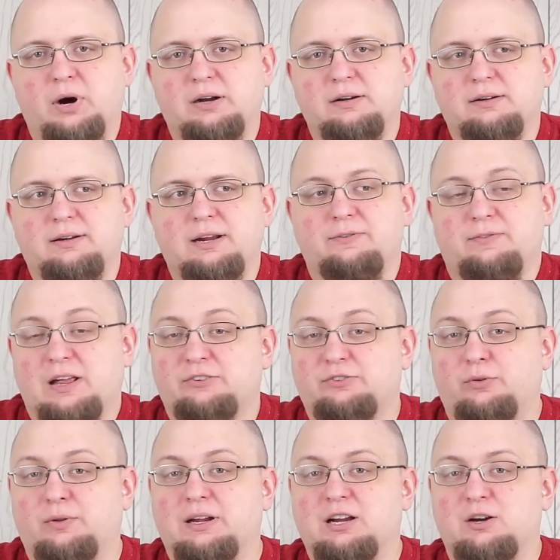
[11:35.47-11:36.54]
But if
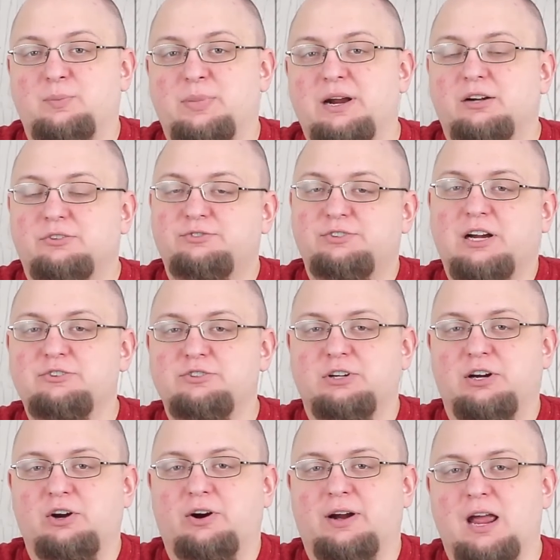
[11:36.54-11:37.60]
that's only going to be a
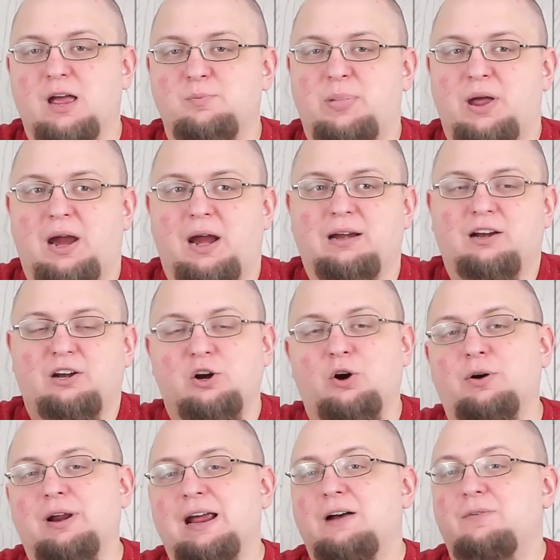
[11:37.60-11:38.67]
section of your campaign and you
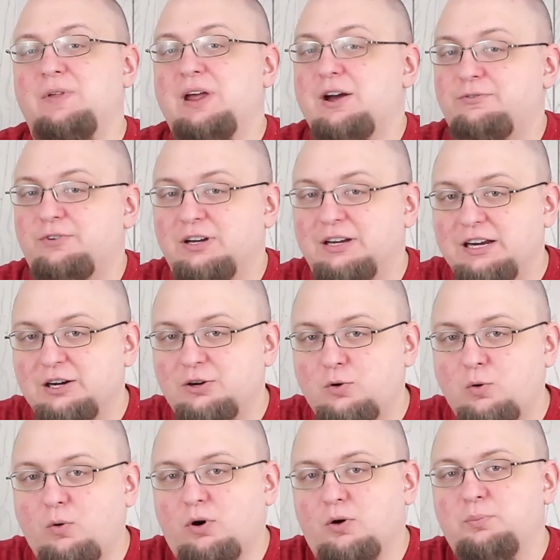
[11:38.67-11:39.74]
already have the F&D
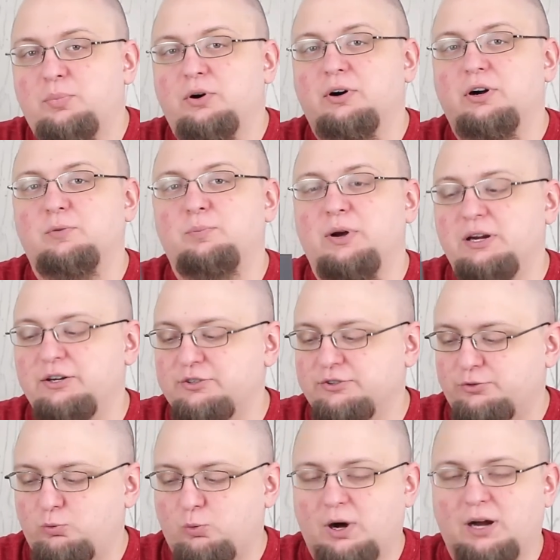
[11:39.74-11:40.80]
core book, but you
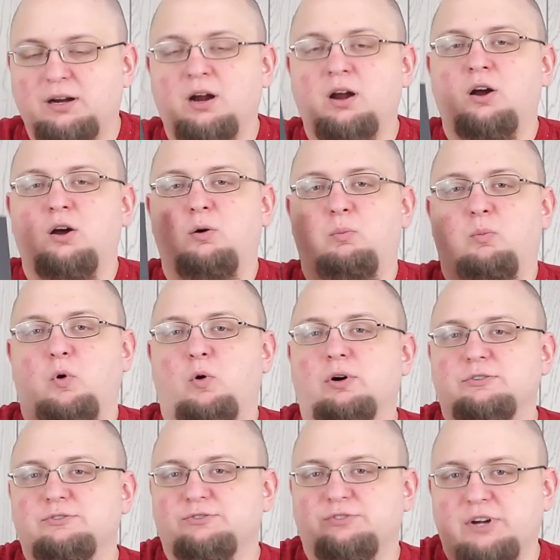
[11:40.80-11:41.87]
just want
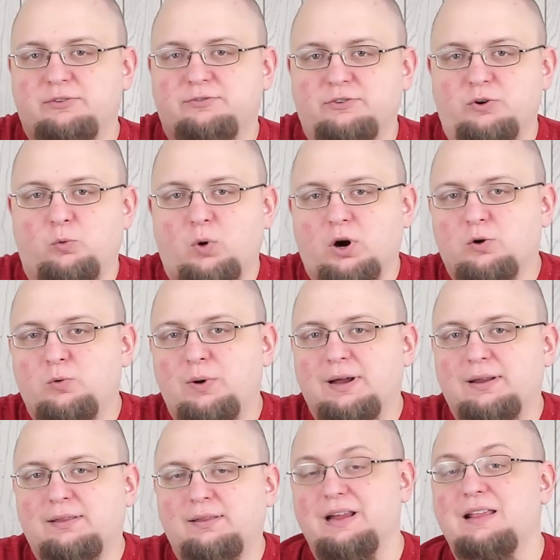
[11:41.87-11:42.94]
more stuff to work
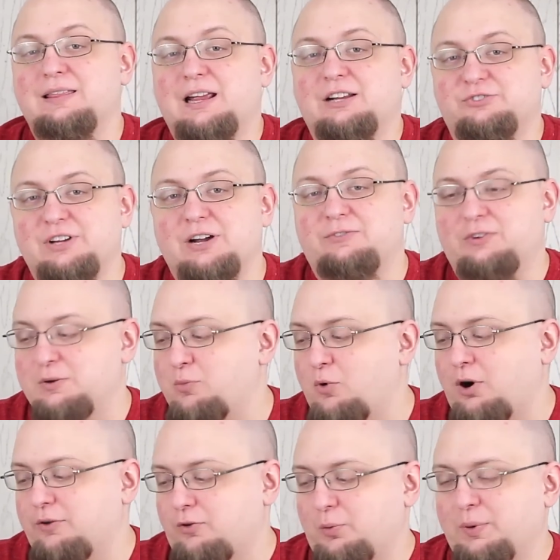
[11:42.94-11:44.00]
with, then that's definitely
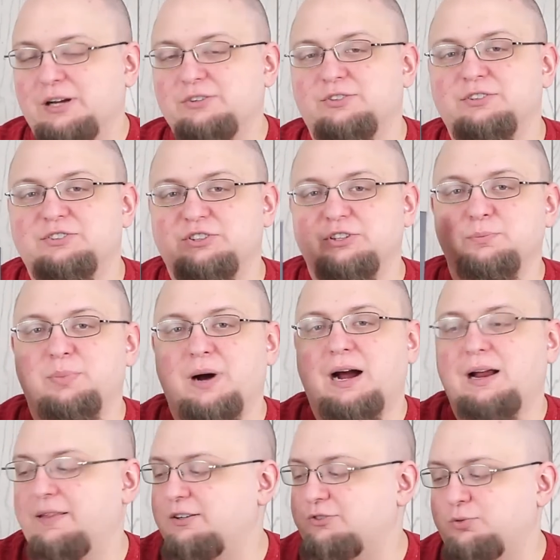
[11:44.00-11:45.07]
more of a reason to
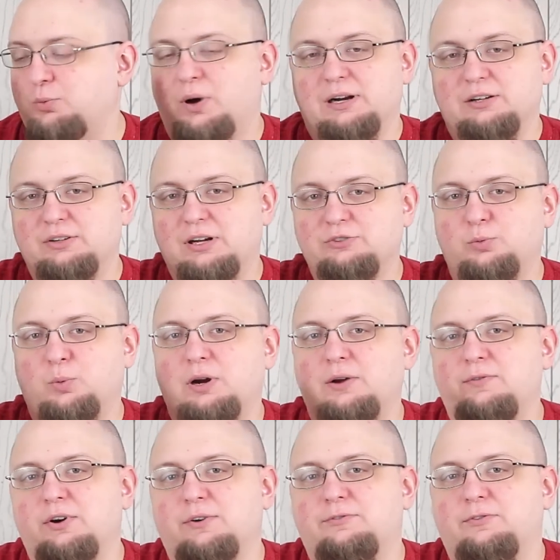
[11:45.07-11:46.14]
buy this one as one
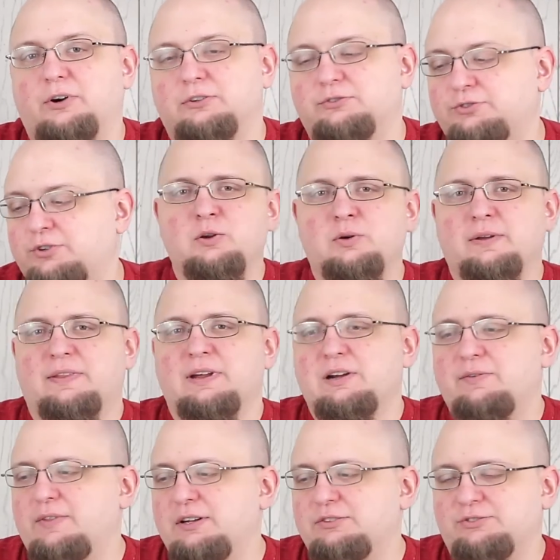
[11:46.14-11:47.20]
of your first. You could think
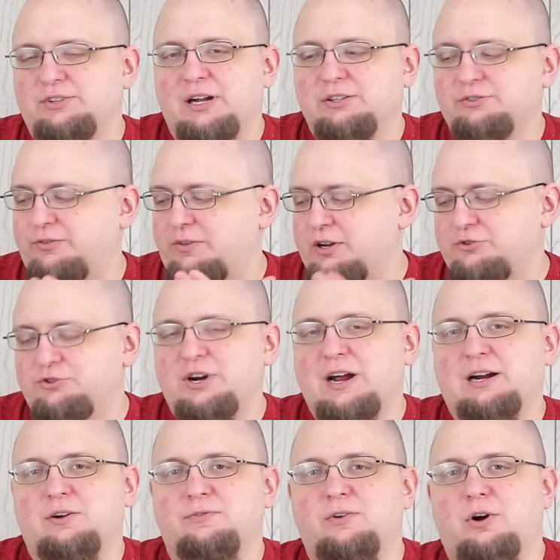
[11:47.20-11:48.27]
of this as the
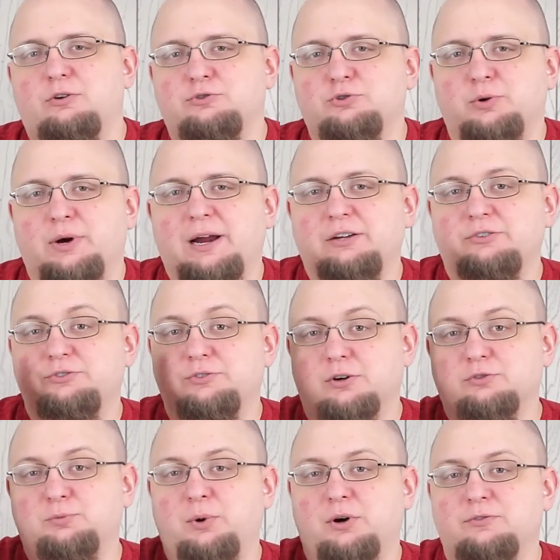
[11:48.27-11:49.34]
jack of all trades
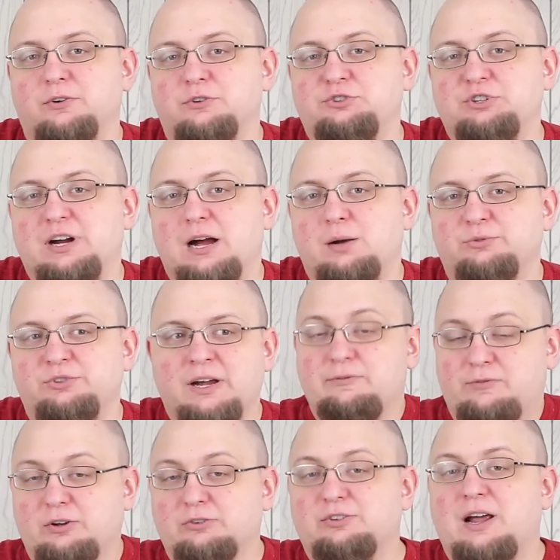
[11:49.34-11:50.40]
source book for GMs.
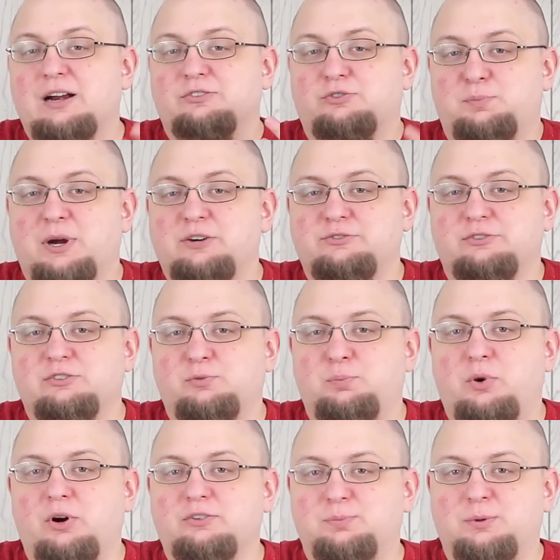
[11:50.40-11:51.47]
If there's not a
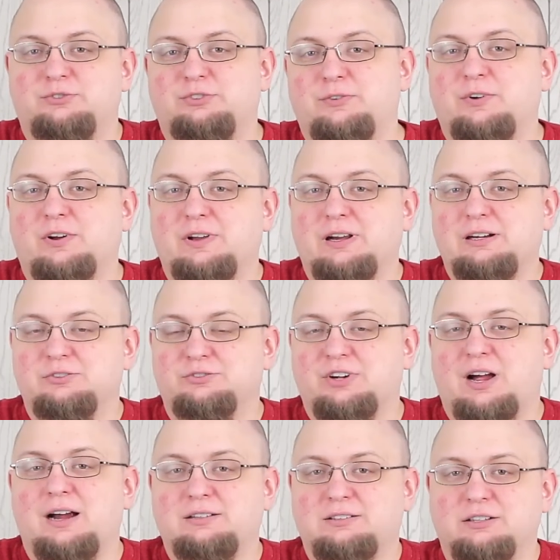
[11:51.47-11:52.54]
specialist book specifically
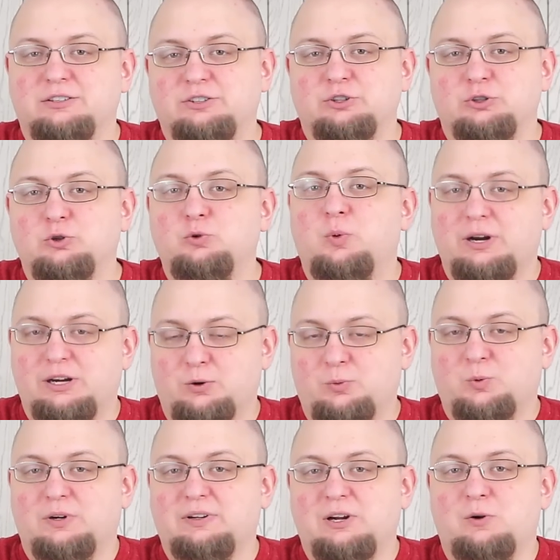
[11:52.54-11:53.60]
designed to do what you
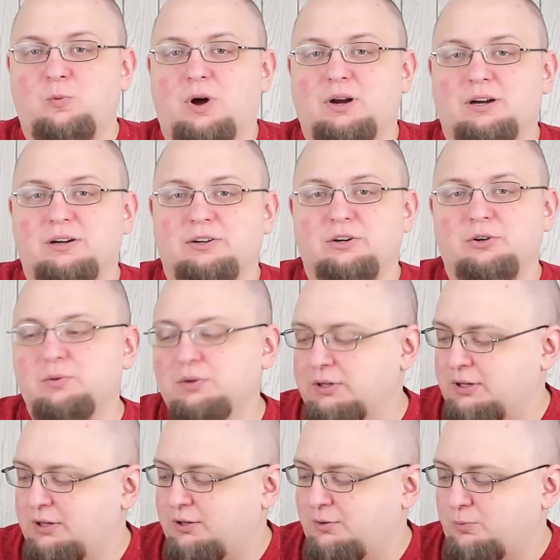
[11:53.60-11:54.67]
really want to do,
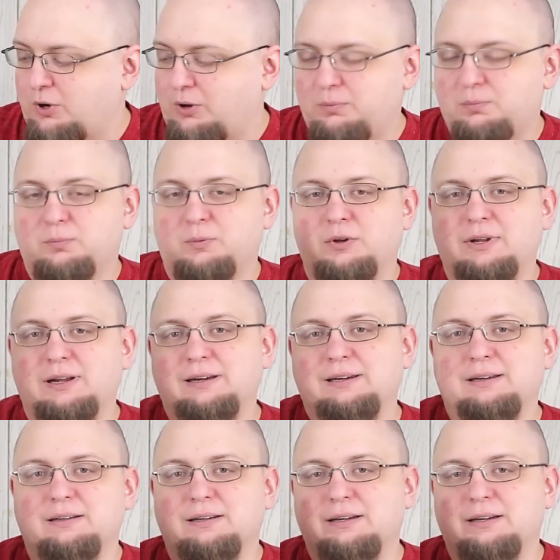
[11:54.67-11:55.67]
well then